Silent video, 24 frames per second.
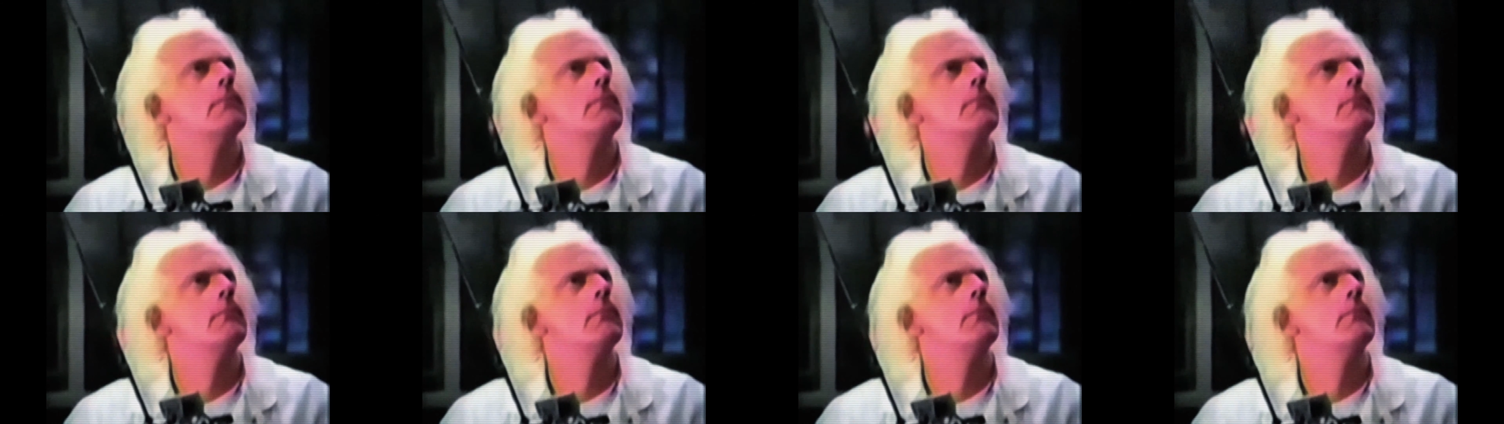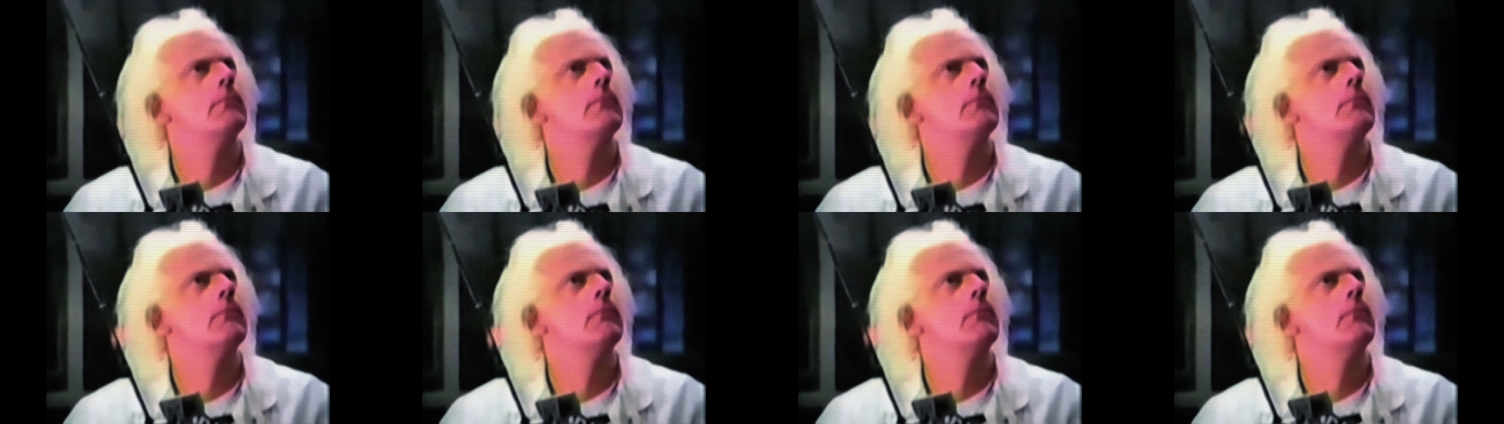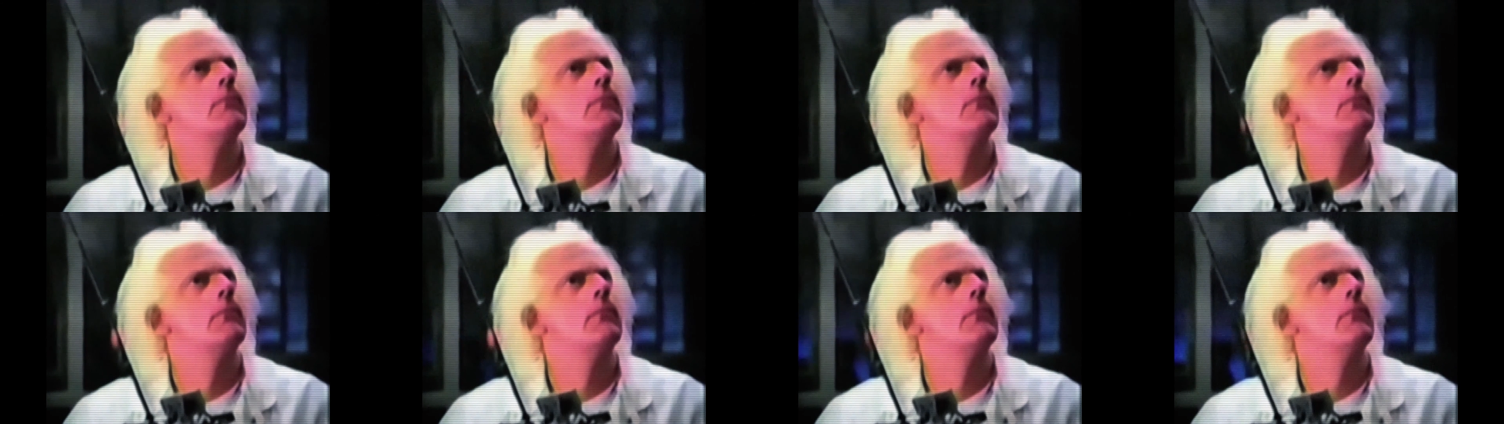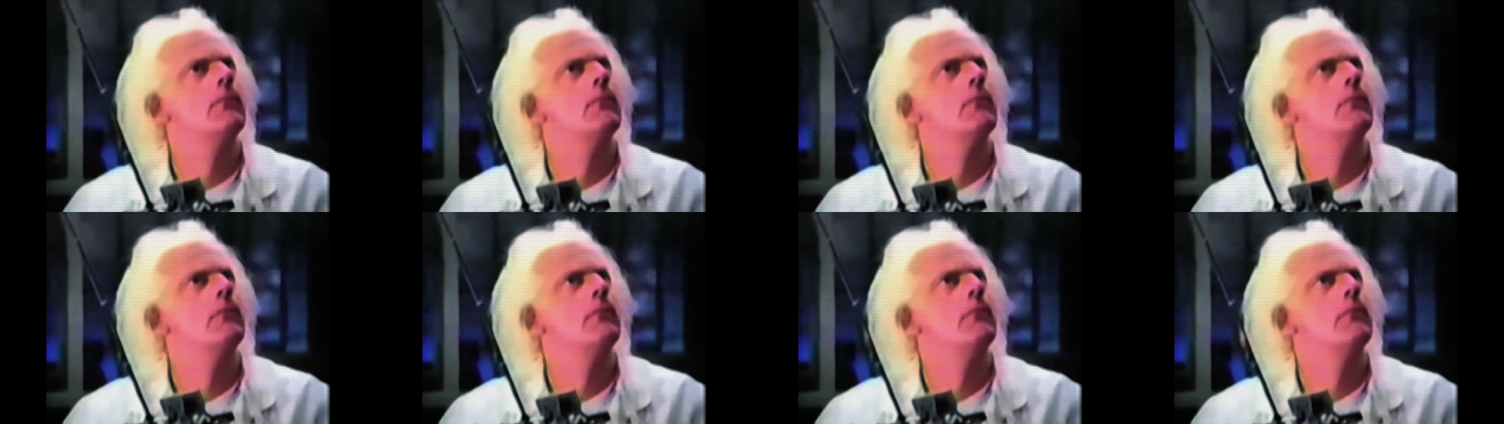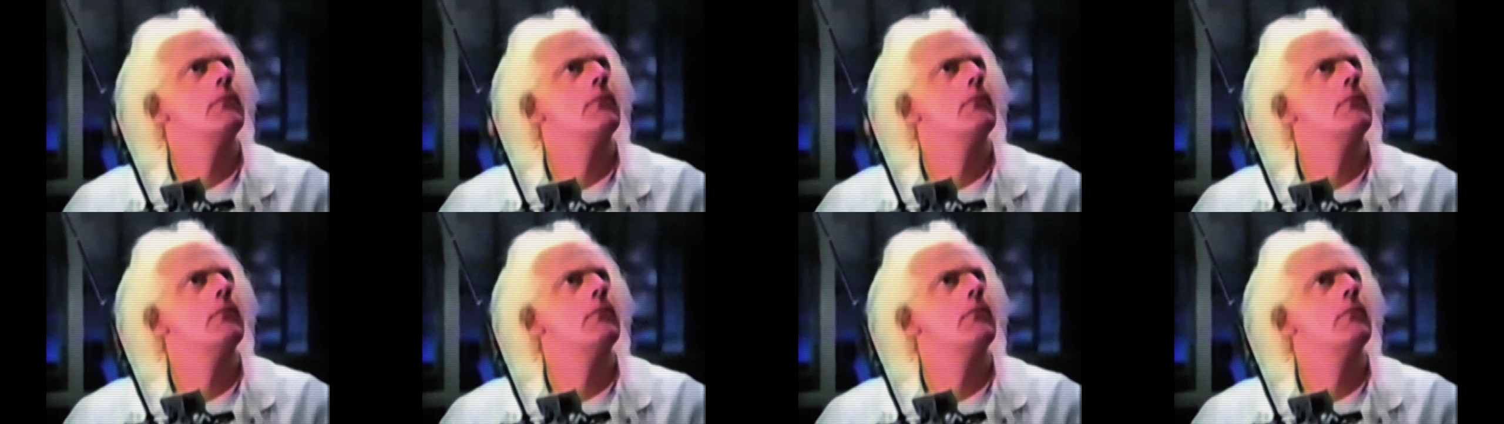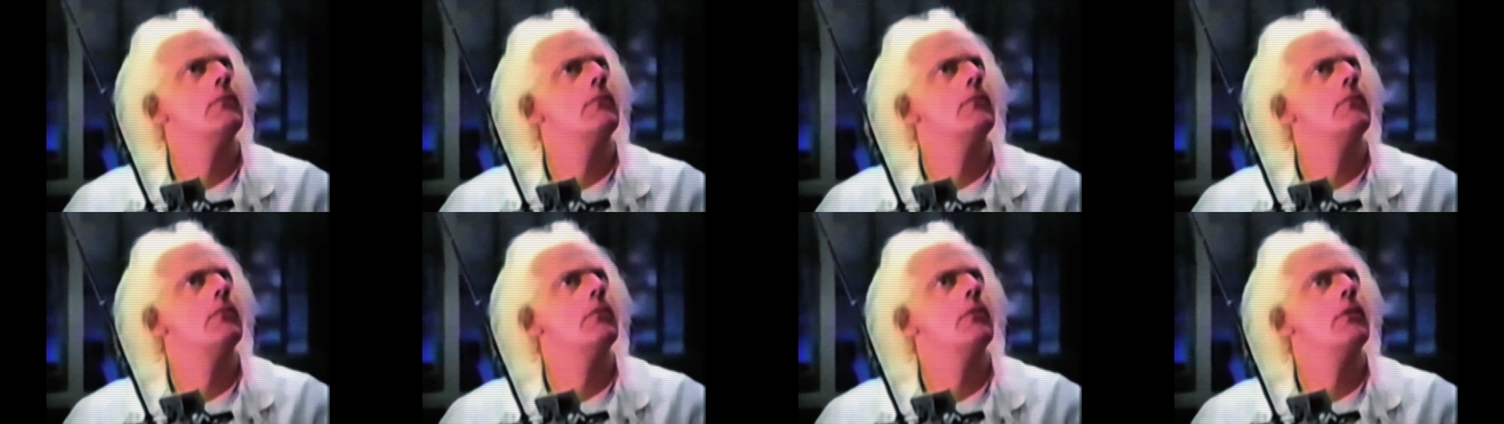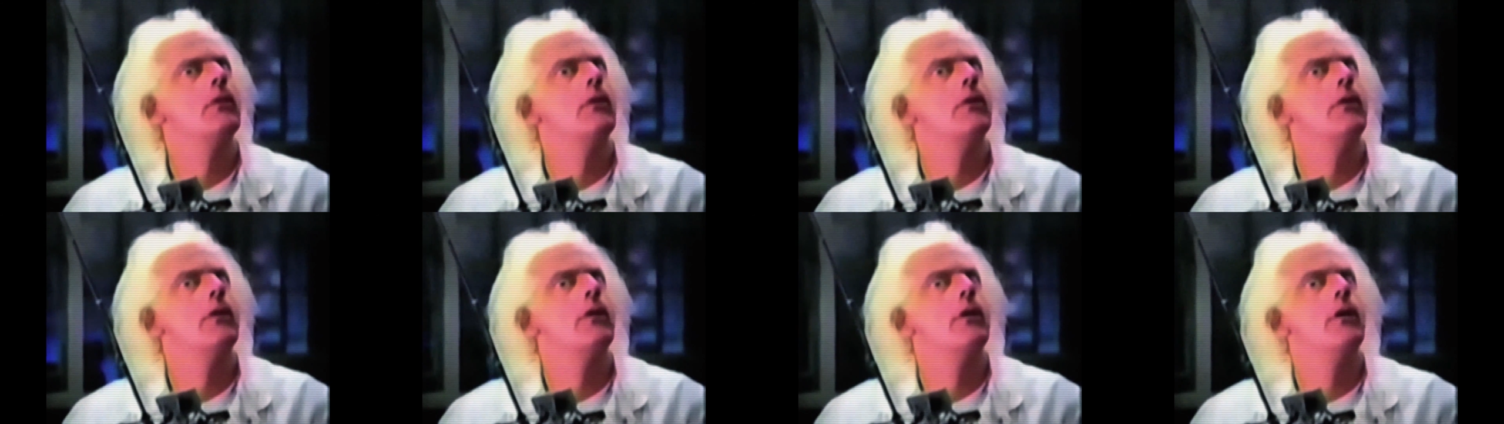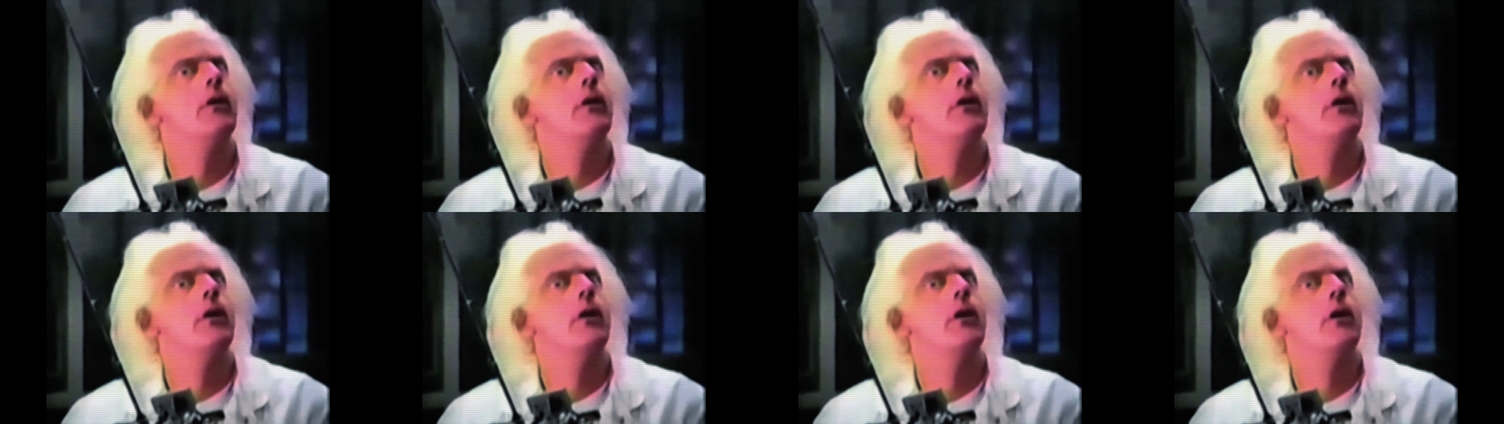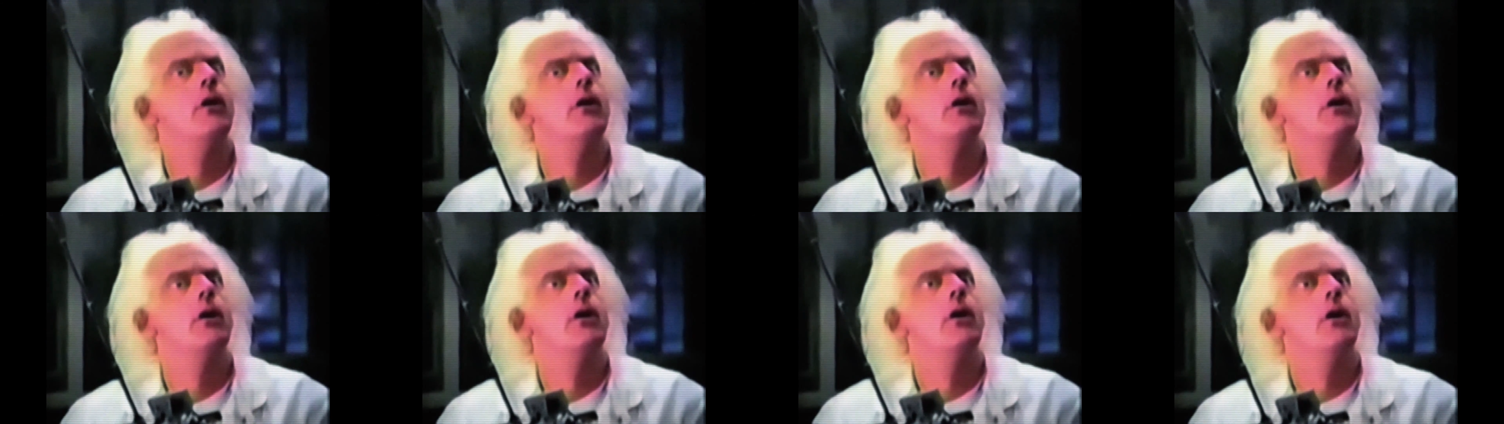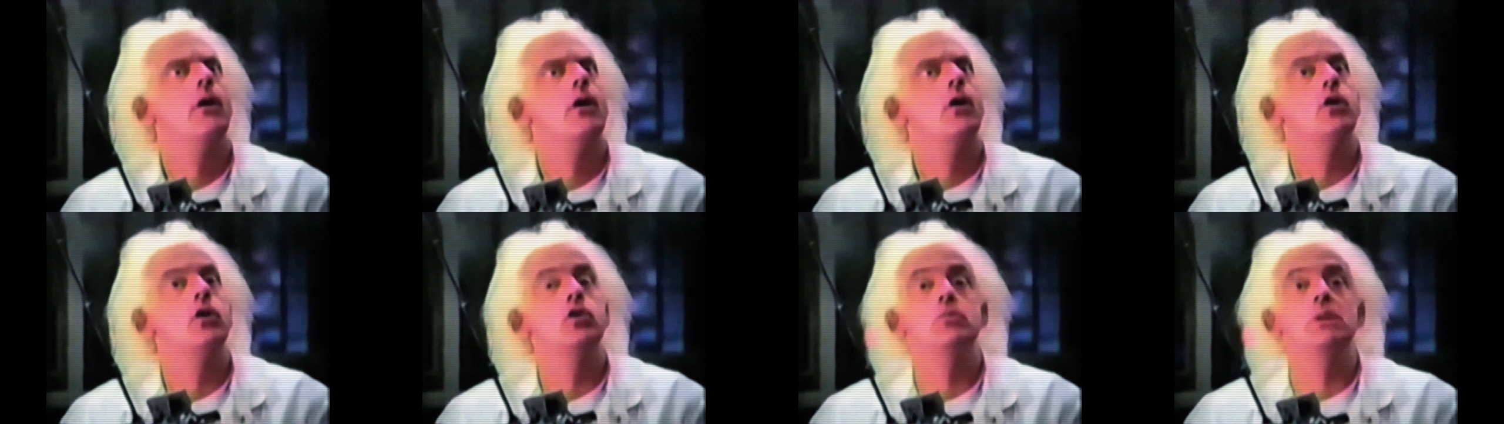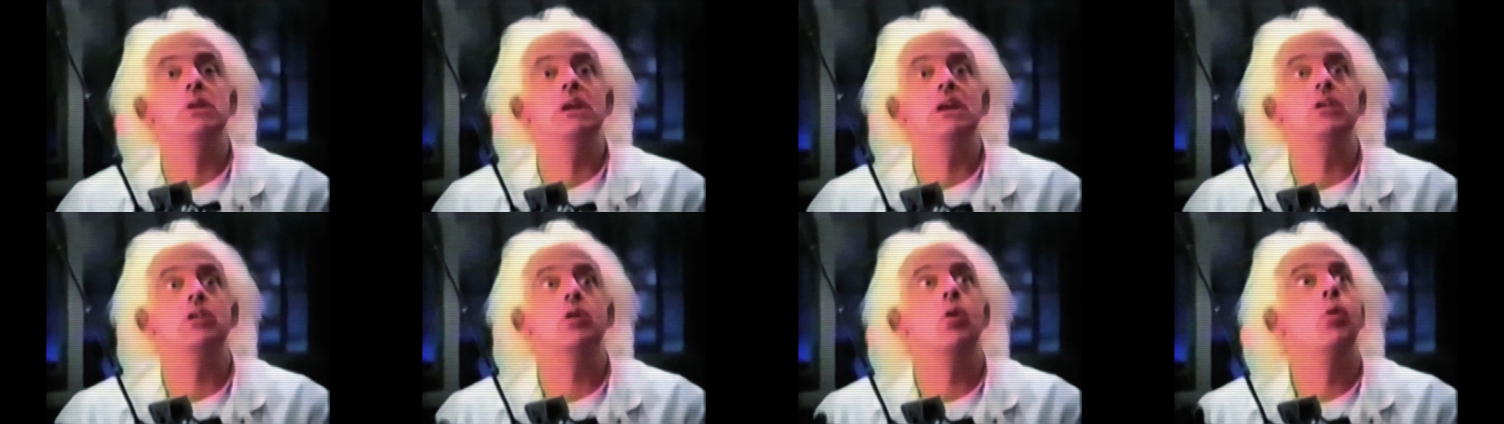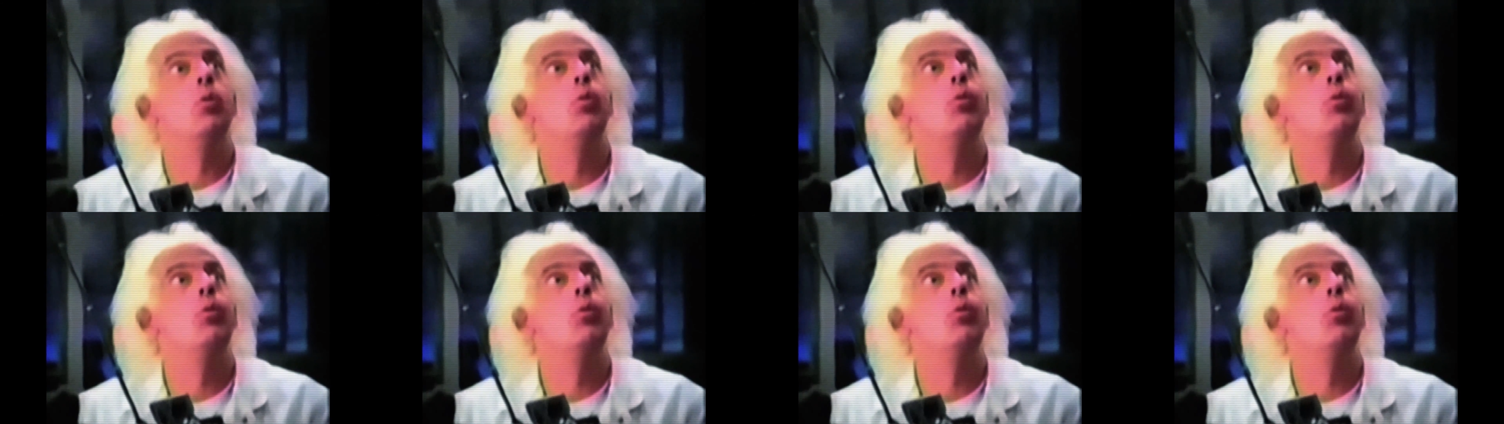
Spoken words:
(no speaker visible)